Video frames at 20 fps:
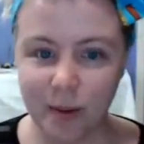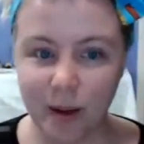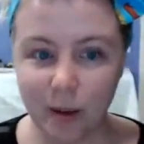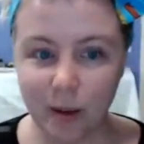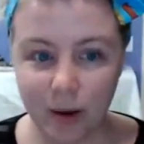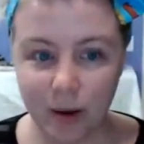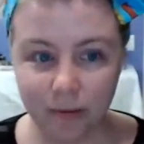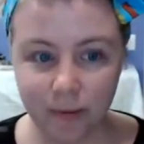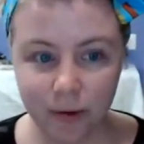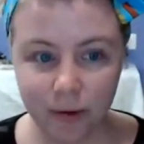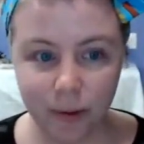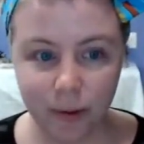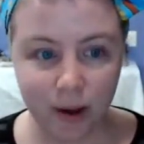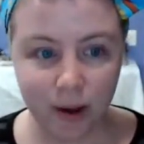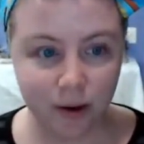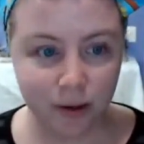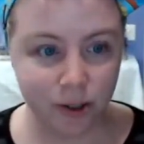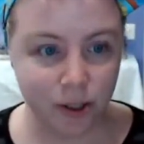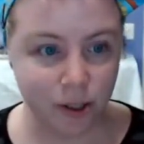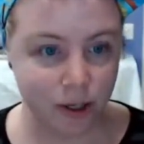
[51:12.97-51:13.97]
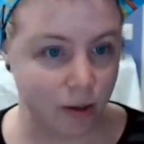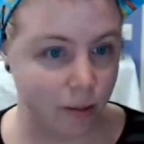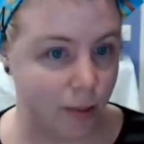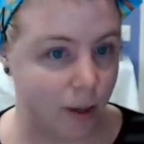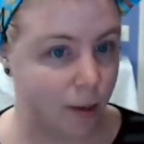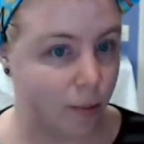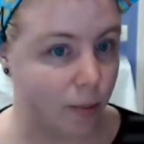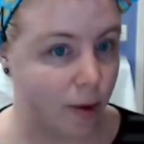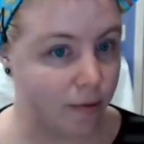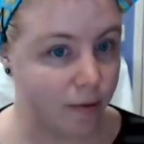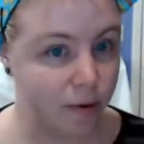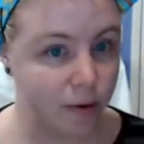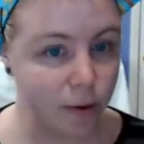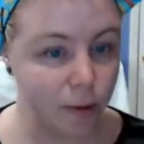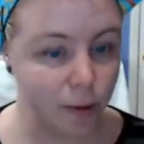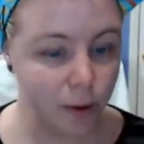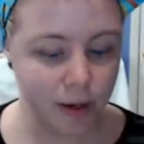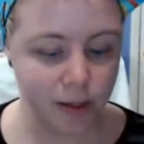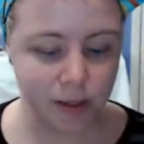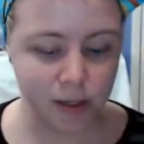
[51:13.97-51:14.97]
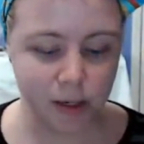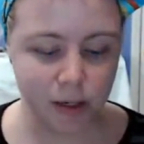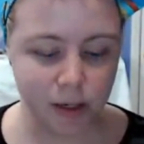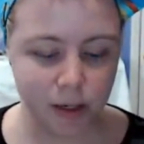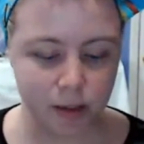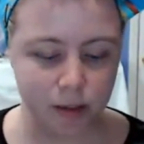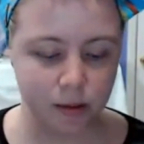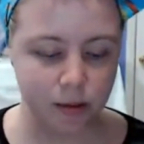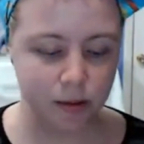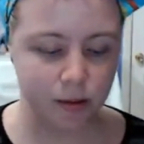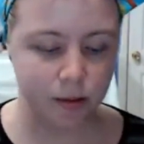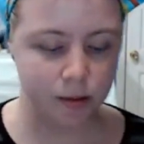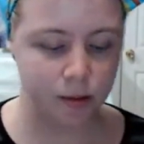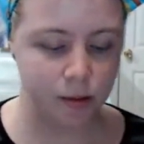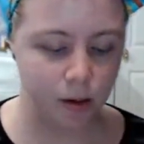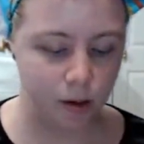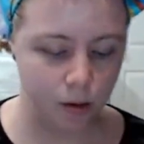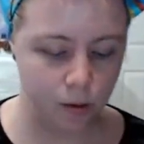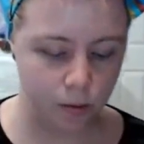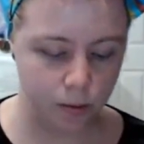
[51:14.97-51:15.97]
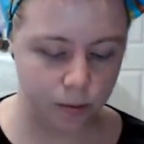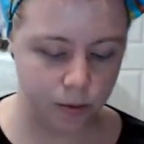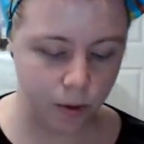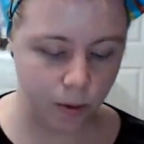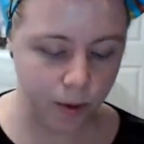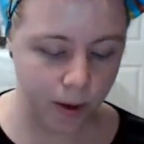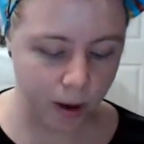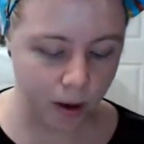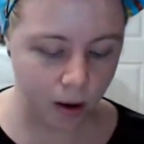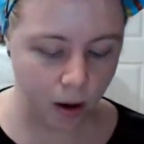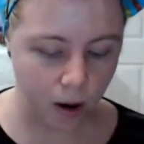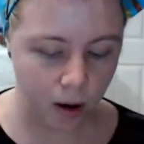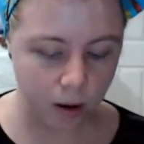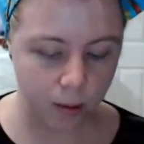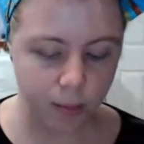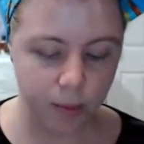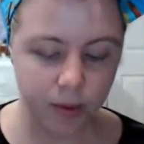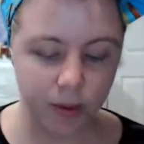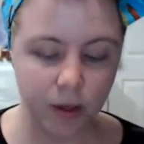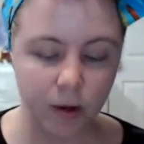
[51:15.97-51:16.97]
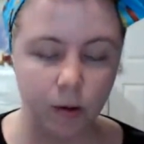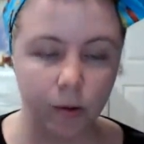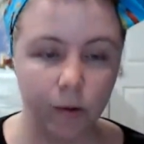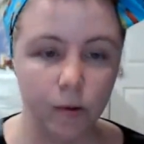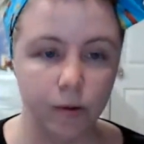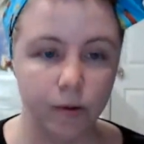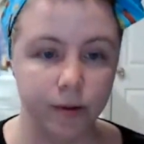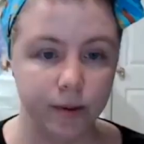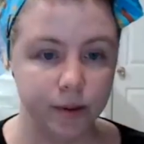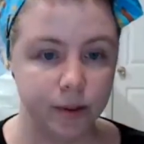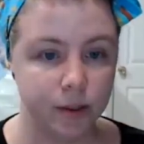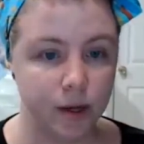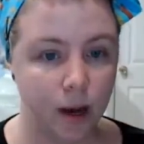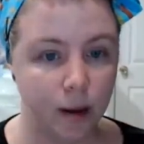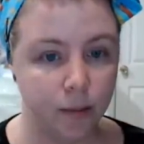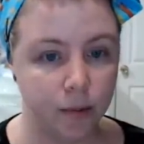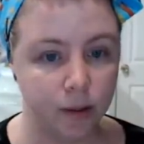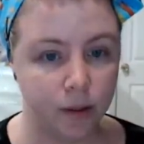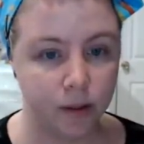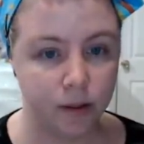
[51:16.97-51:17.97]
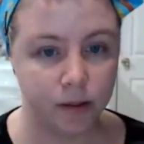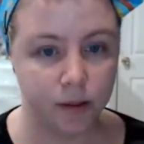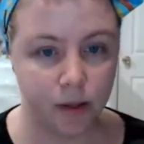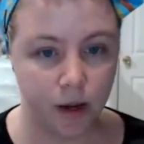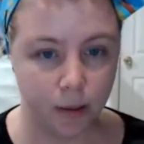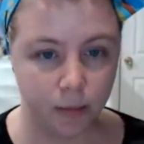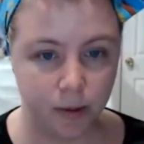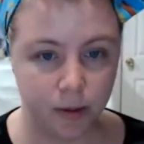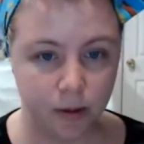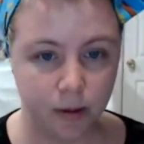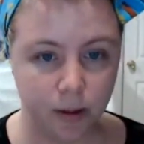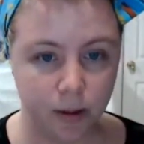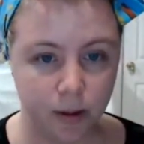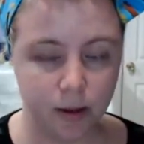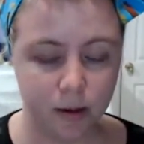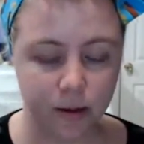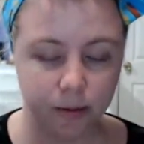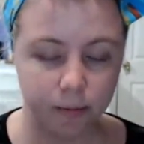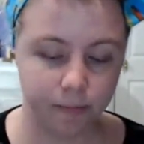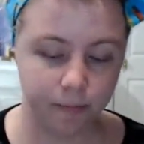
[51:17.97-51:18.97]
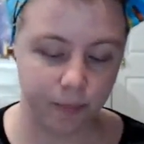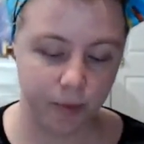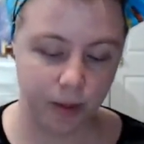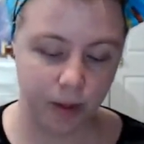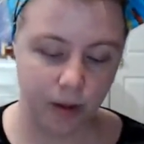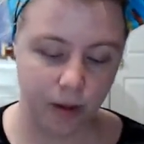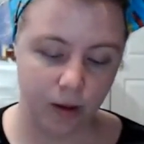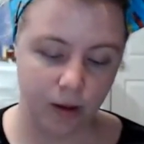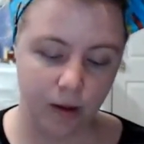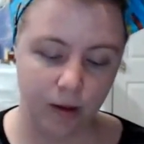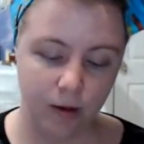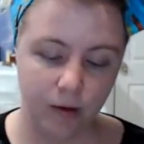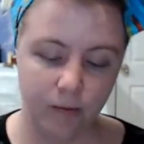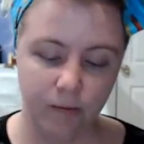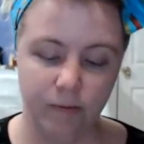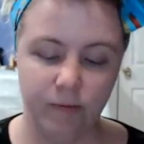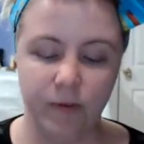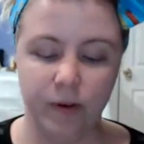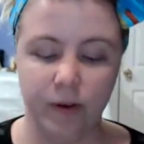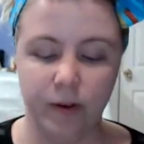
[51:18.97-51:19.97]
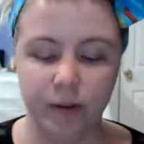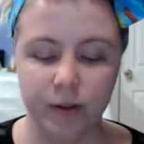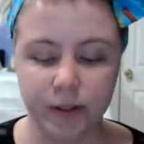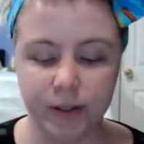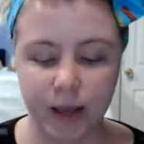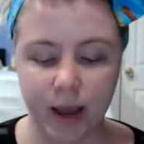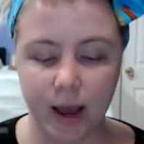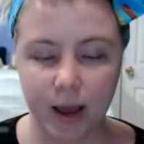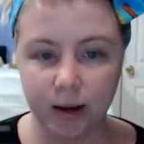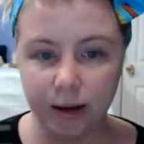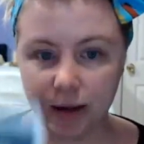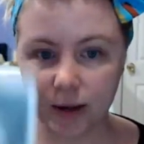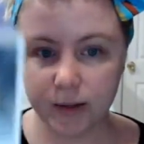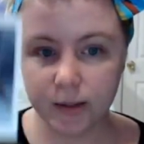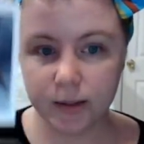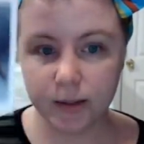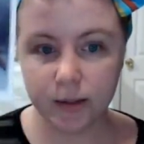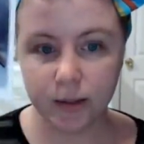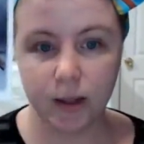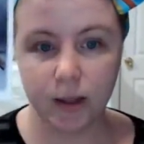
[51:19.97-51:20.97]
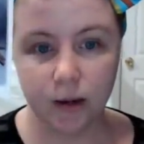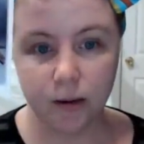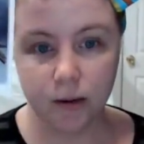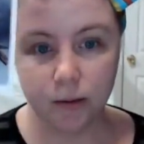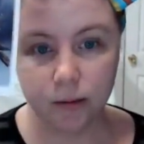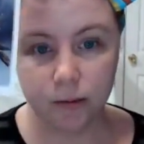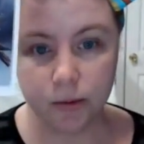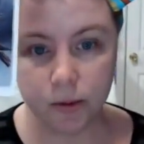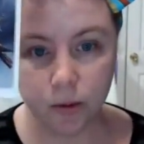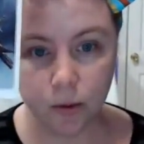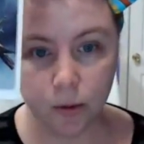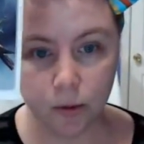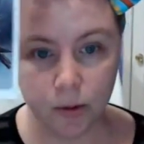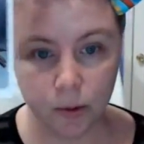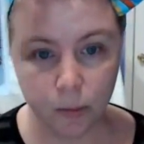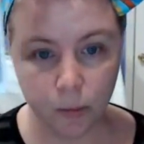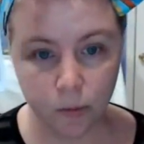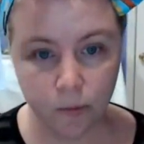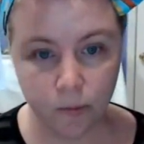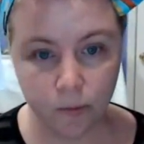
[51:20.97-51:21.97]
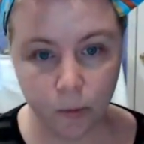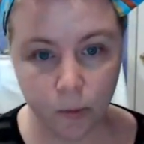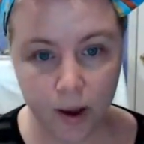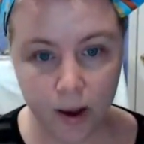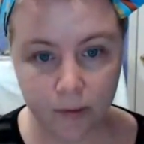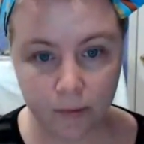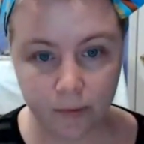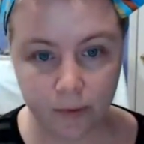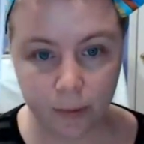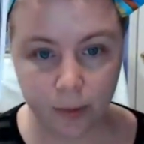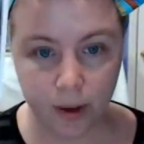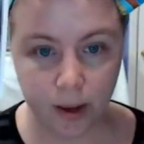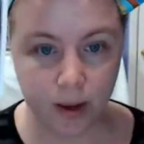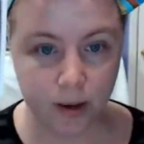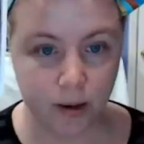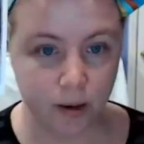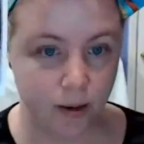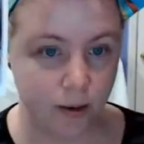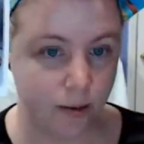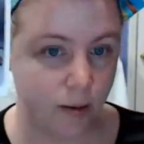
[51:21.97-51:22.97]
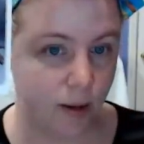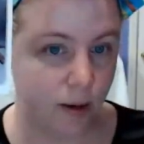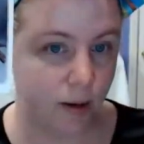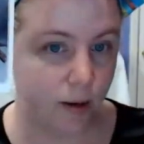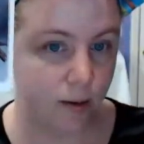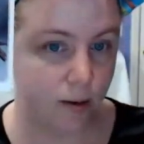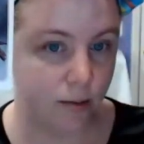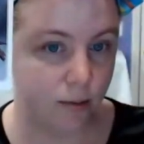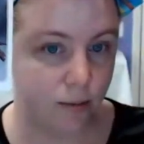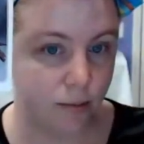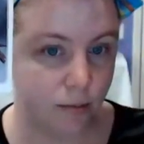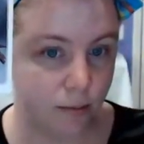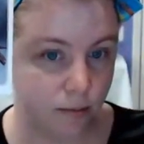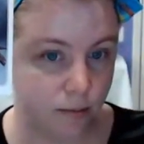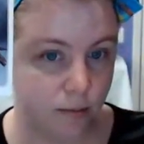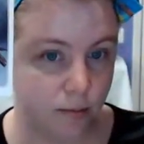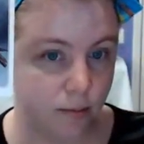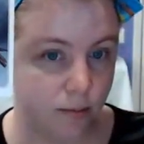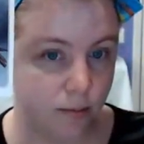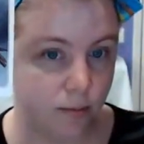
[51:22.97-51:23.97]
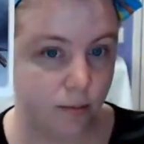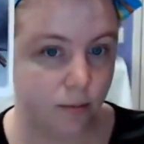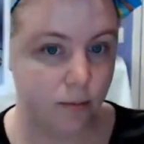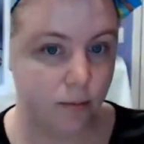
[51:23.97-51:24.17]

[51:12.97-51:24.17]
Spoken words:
It'll make way for new energy. It'll make way for new ideas. So don't get caught up in the old. It's time to like feel the sadness and then slowly move away from it. And then,